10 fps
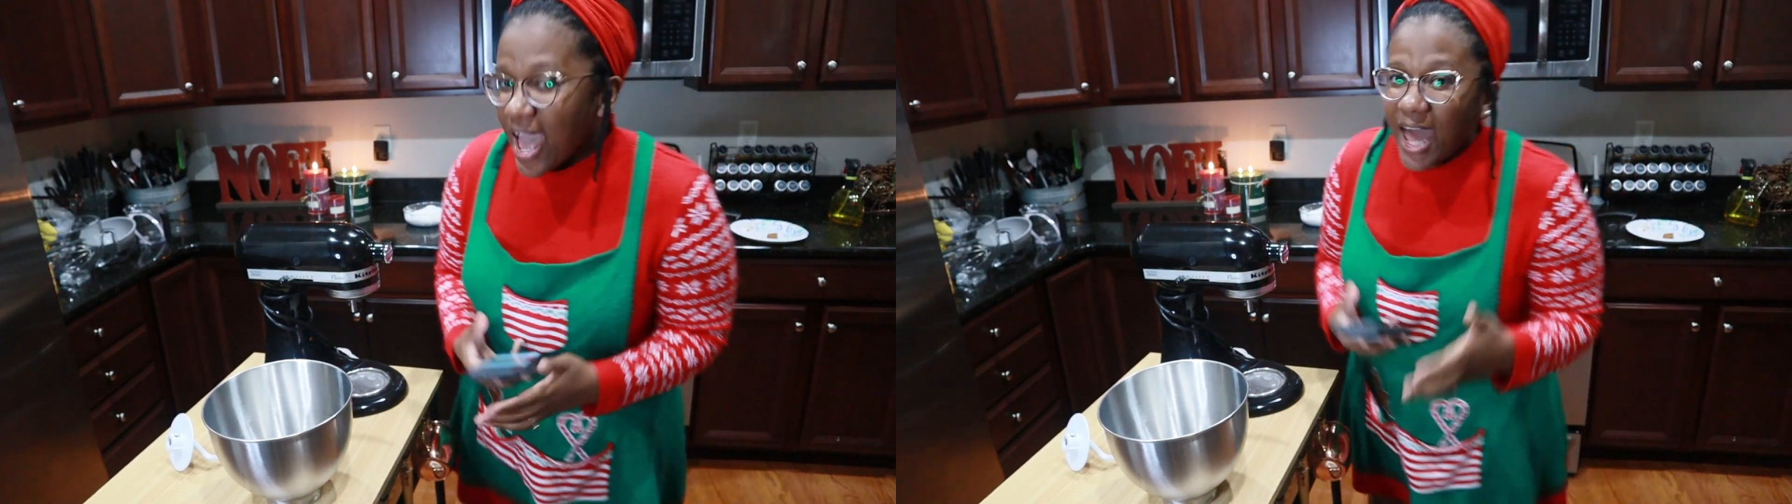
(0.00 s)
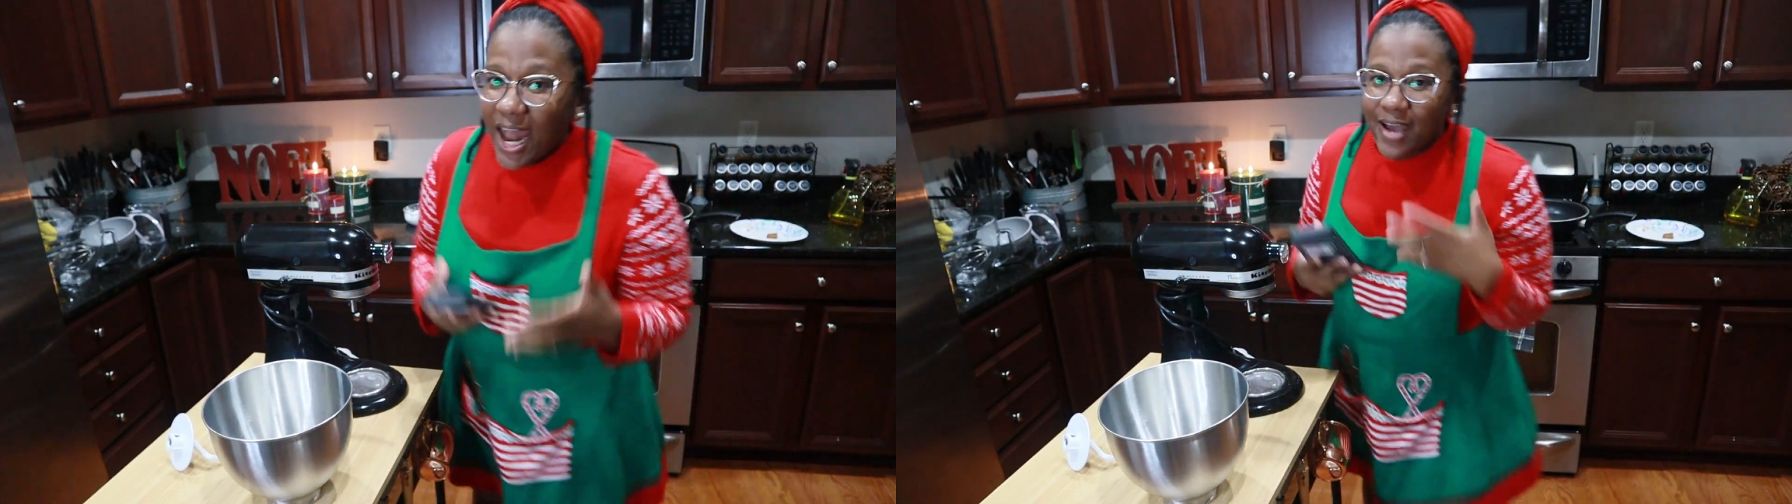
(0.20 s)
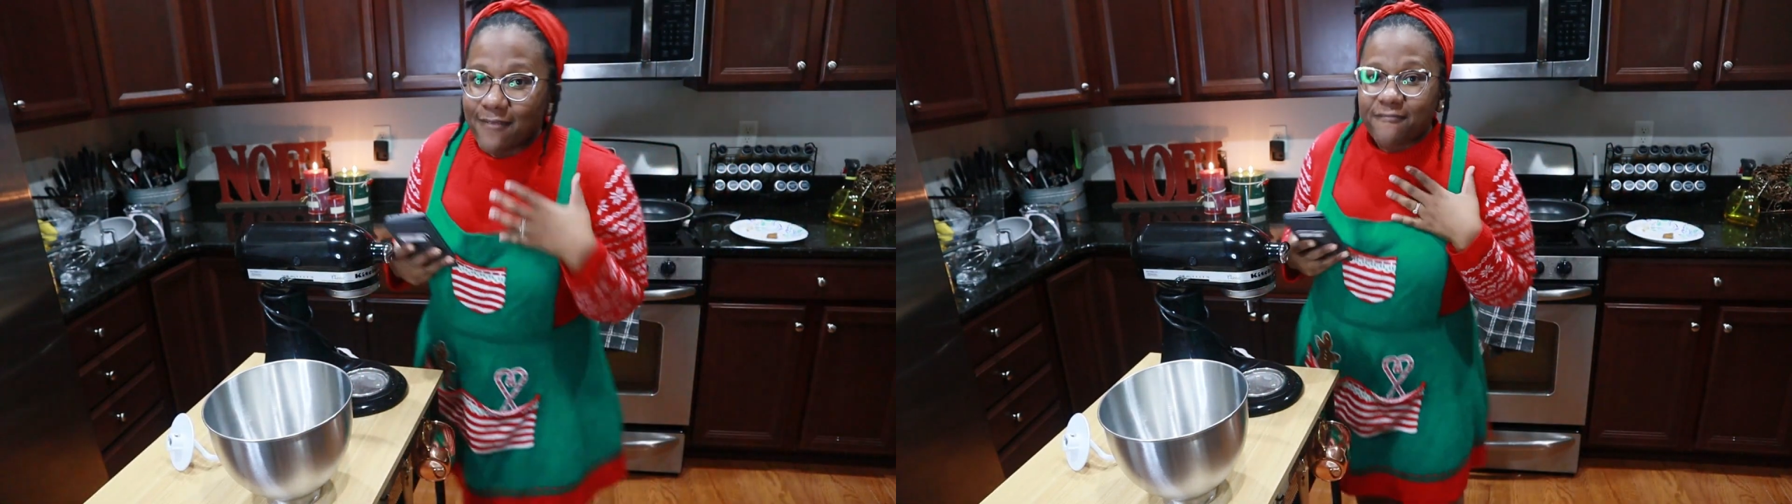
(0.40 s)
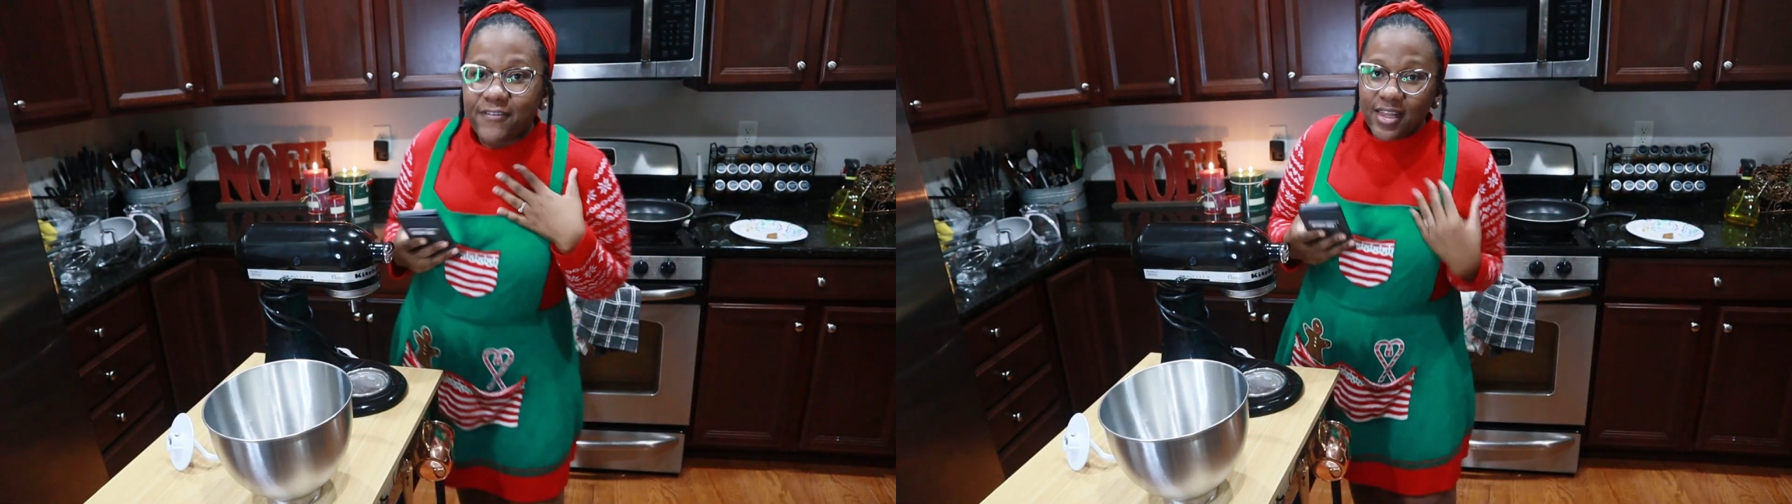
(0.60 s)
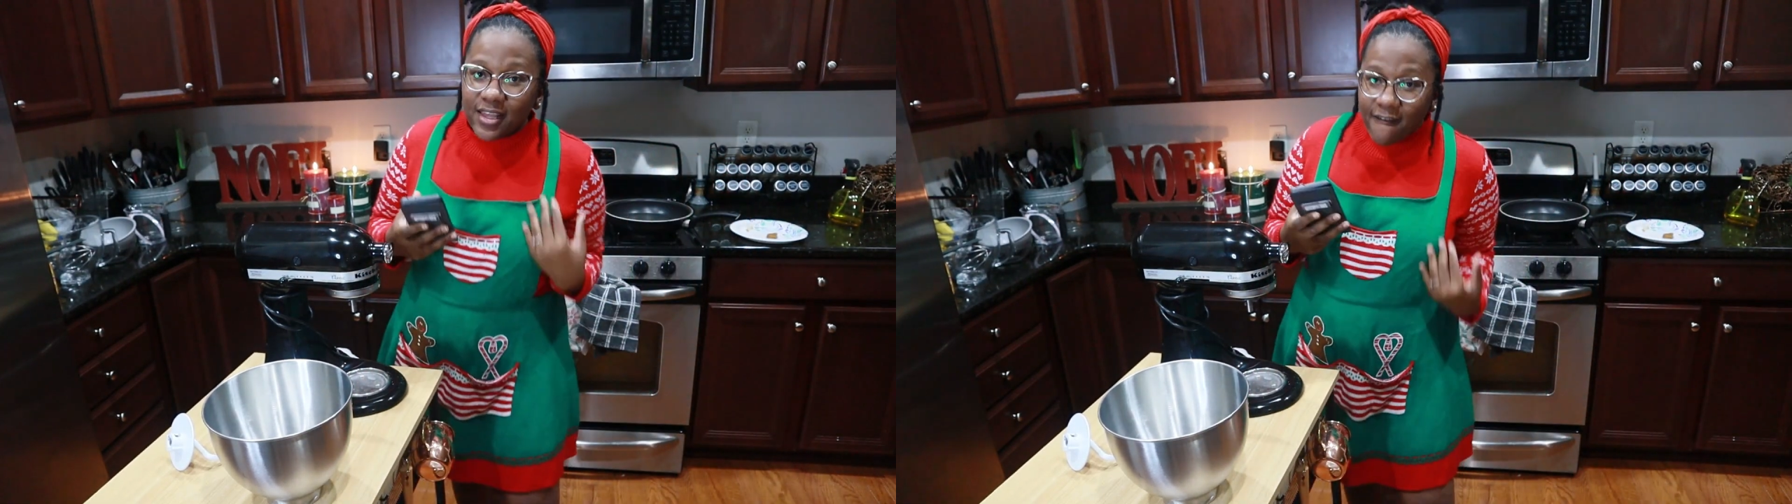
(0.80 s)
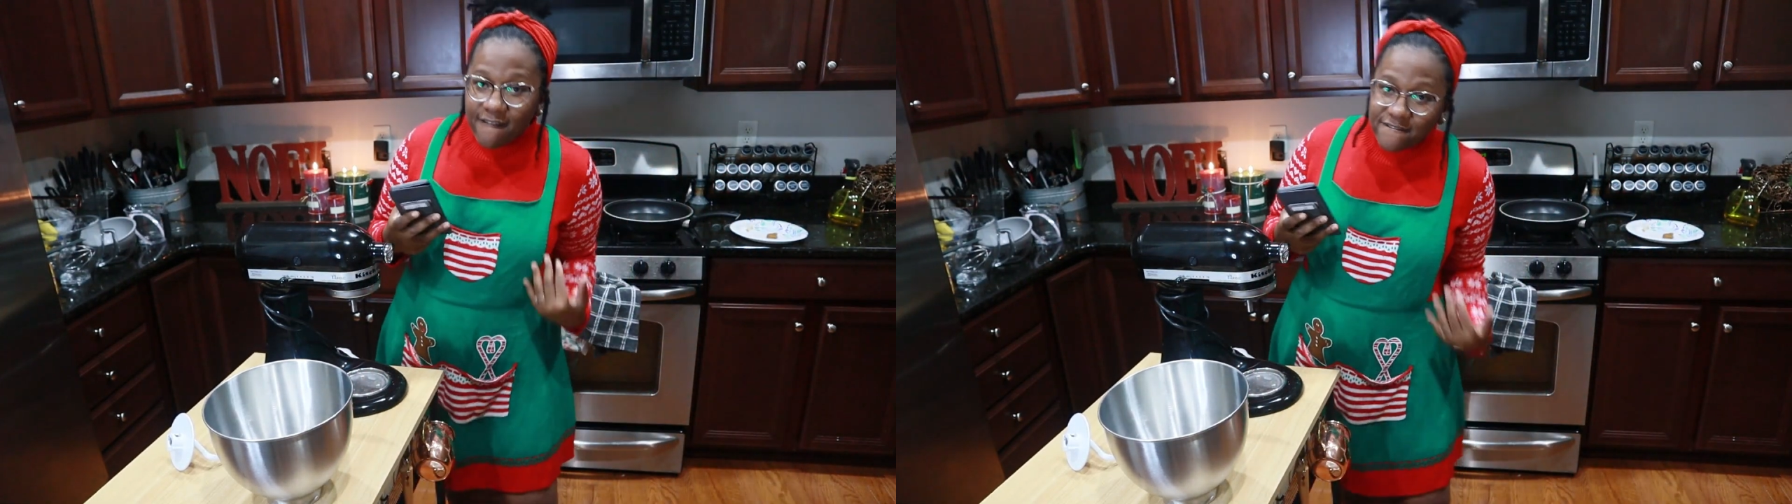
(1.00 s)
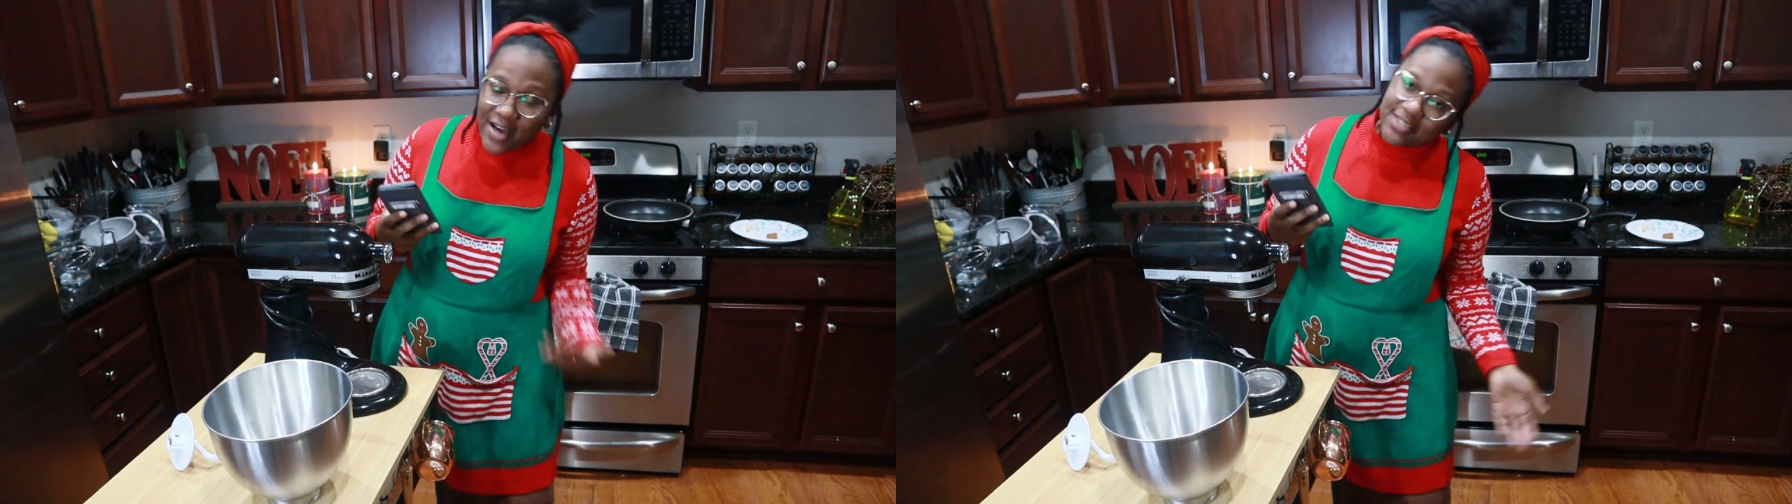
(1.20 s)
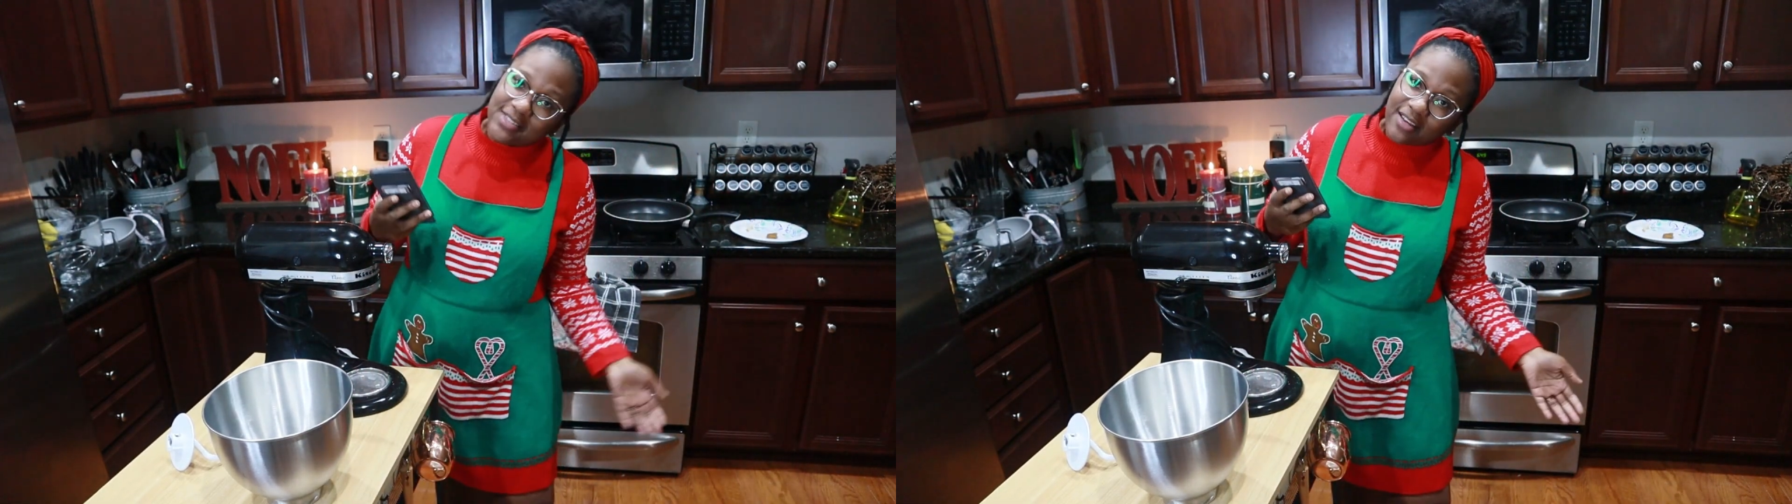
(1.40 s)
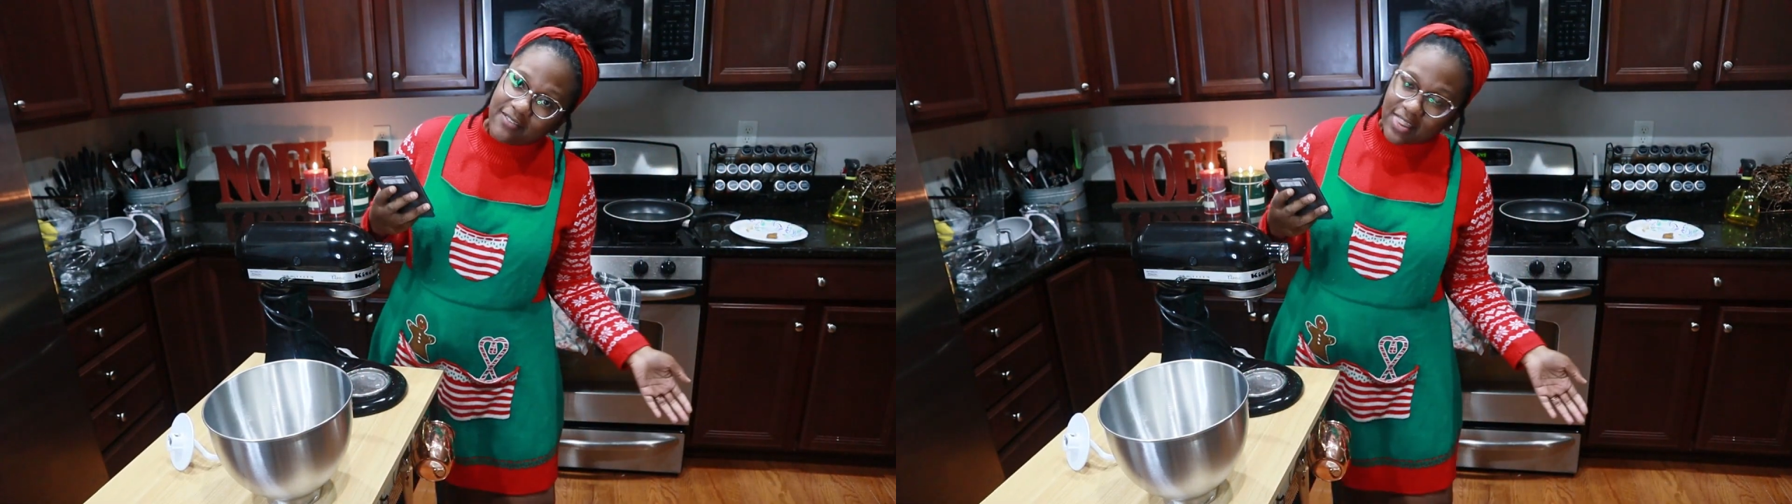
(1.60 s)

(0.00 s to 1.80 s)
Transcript: and I am feeling festive